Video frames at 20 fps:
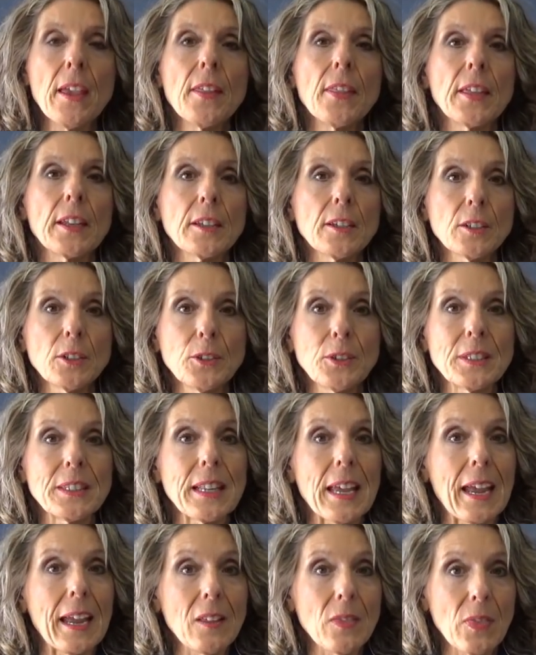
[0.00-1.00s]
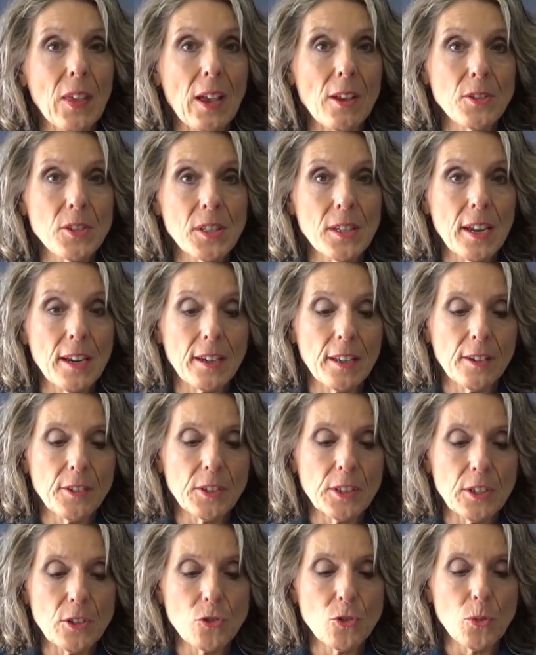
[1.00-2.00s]
that included
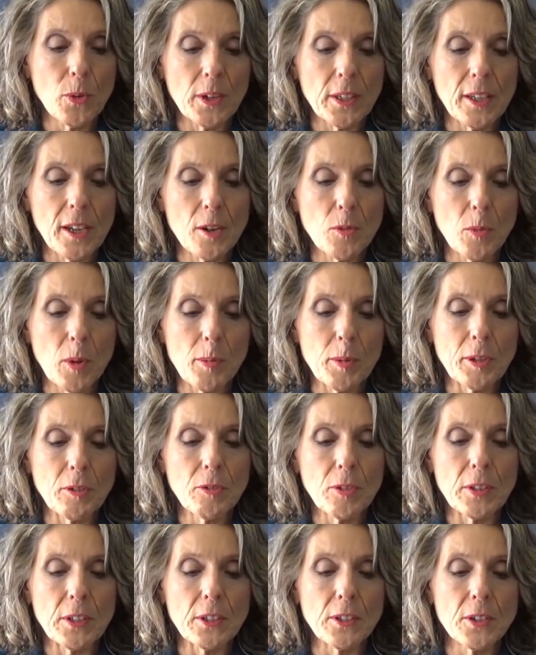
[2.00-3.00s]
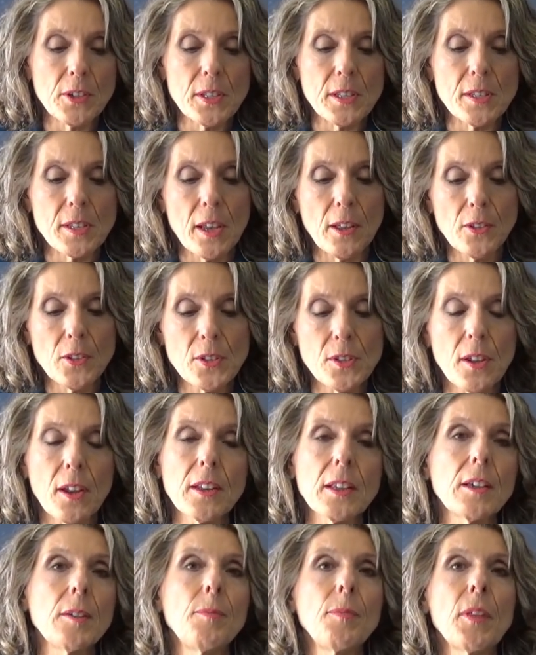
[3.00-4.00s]
8,828 women from the Nurses' Health
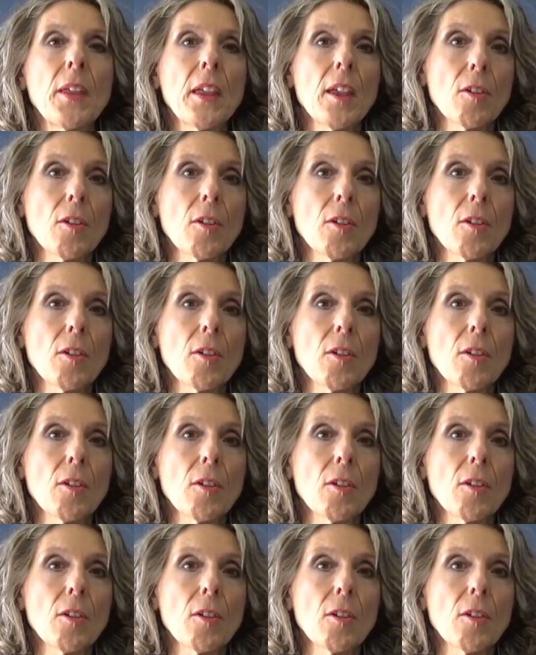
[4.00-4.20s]
Study,